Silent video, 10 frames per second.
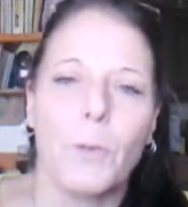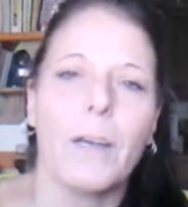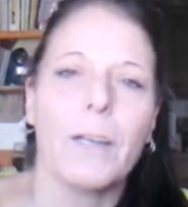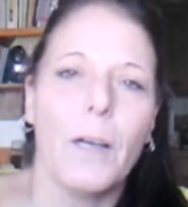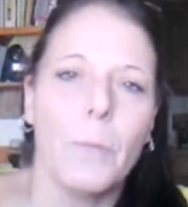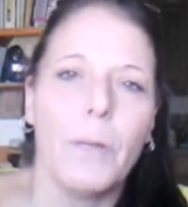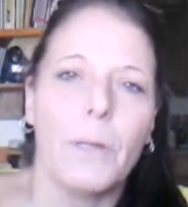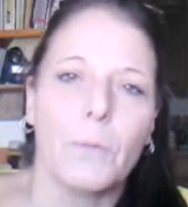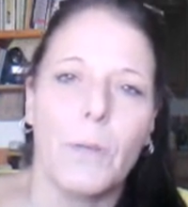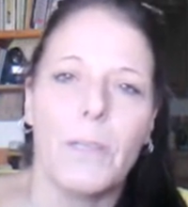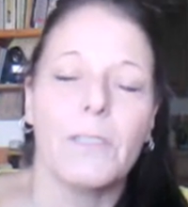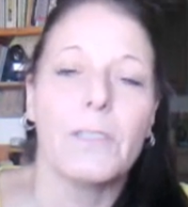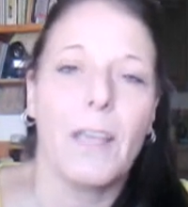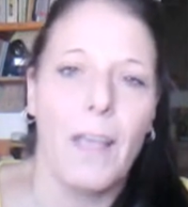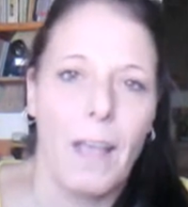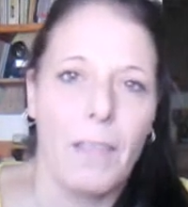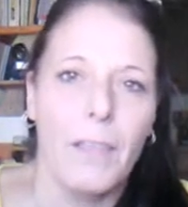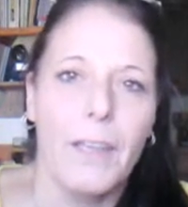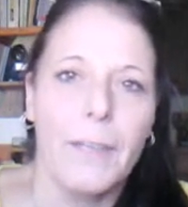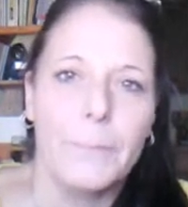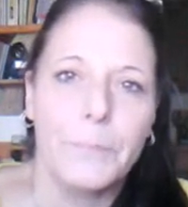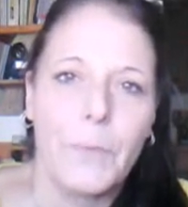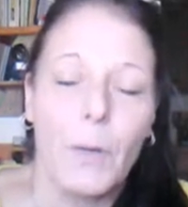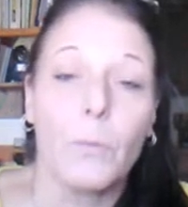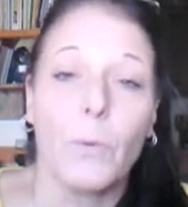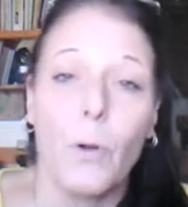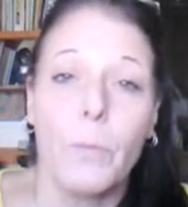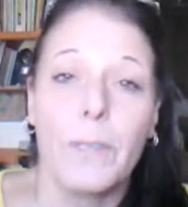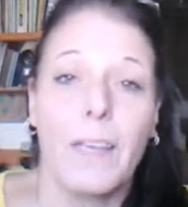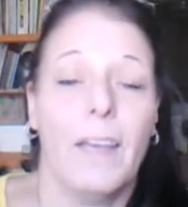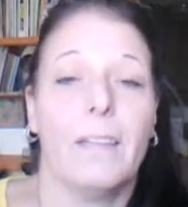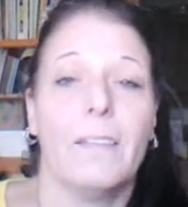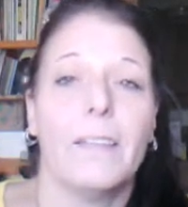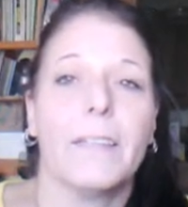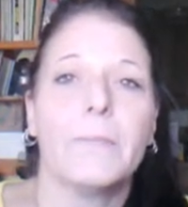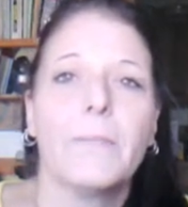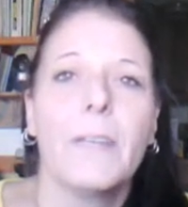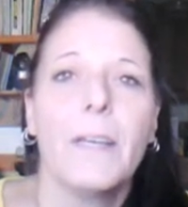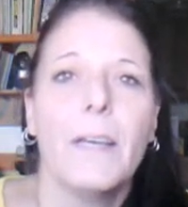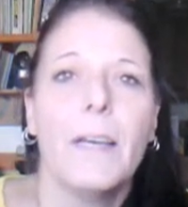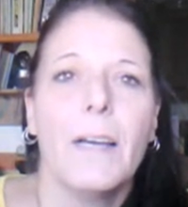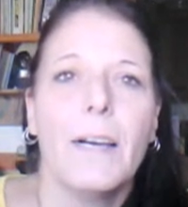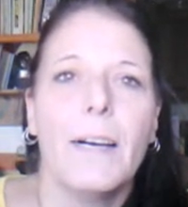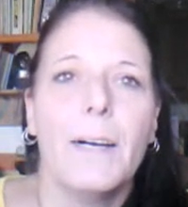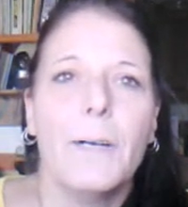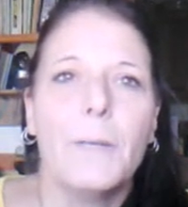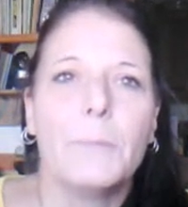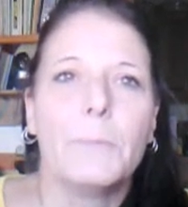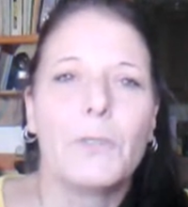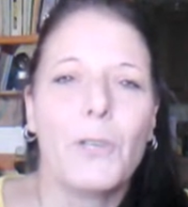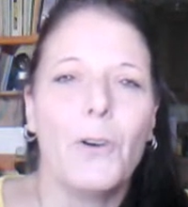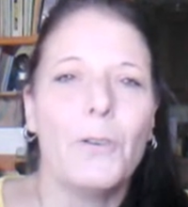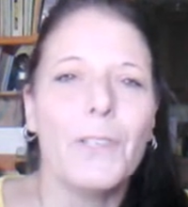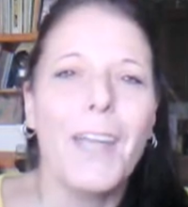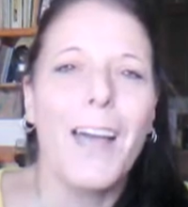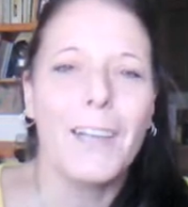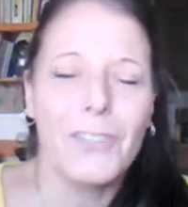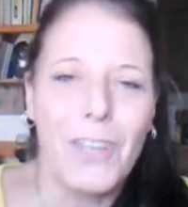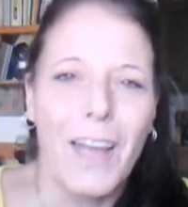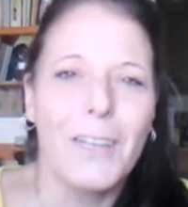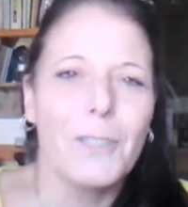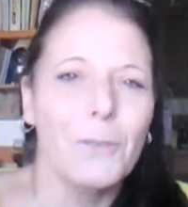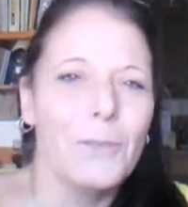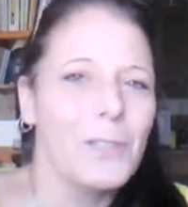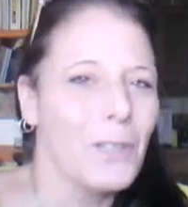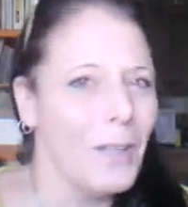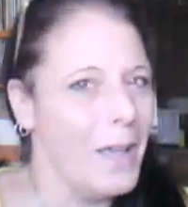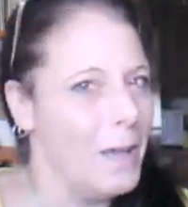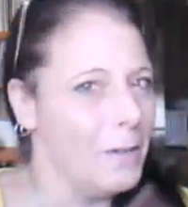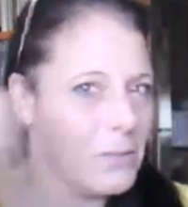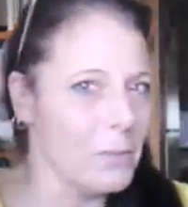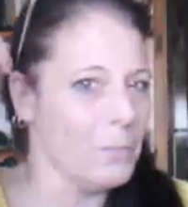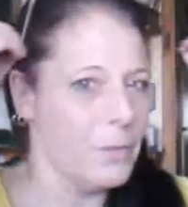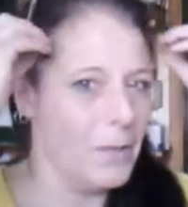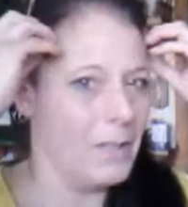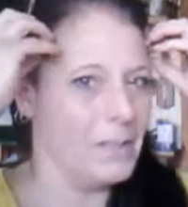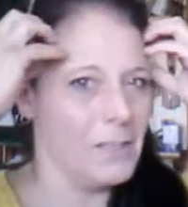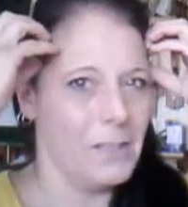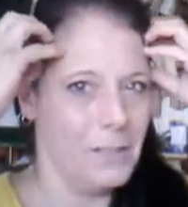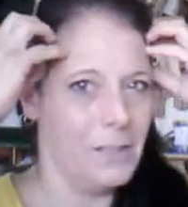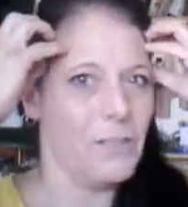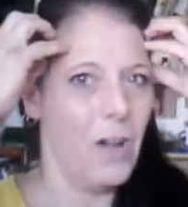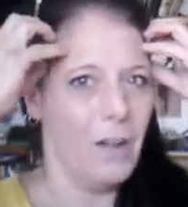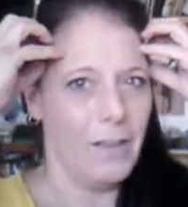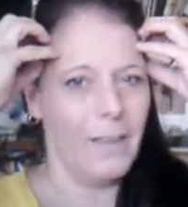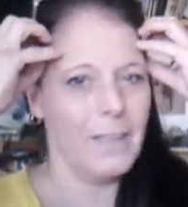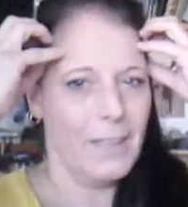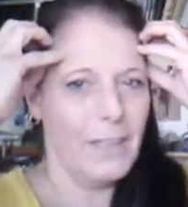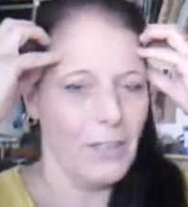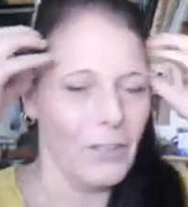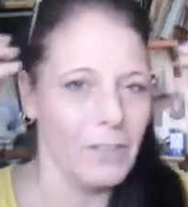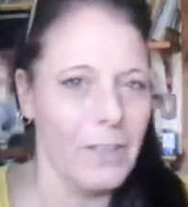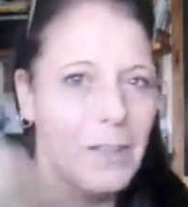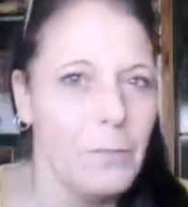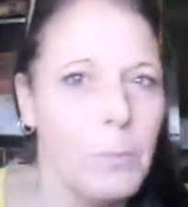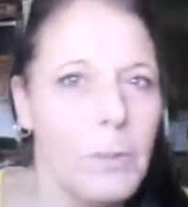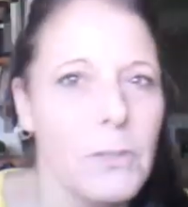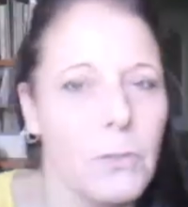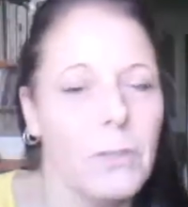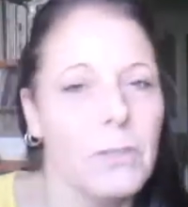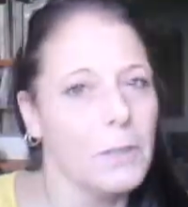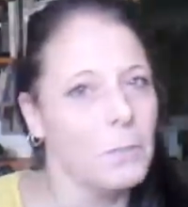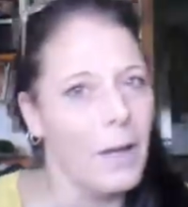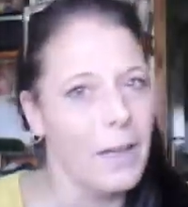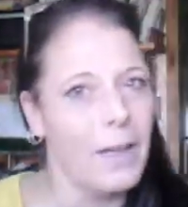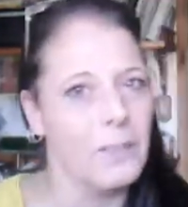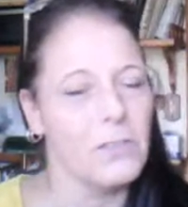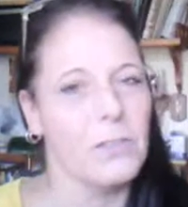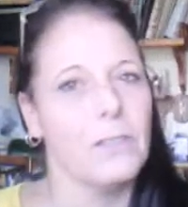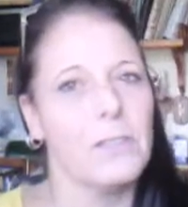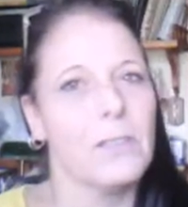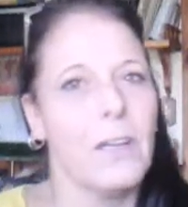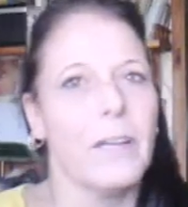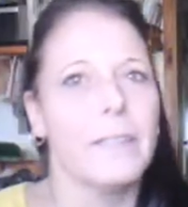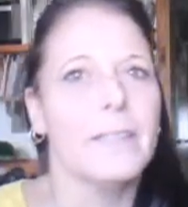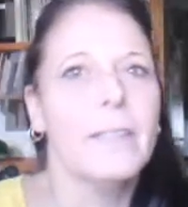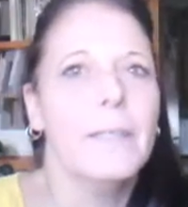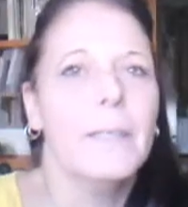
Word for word: brought up and raised Catholic, Roman Catholic. Um, so yes, I do still have some things stuck in here that have been drilled in my head since then.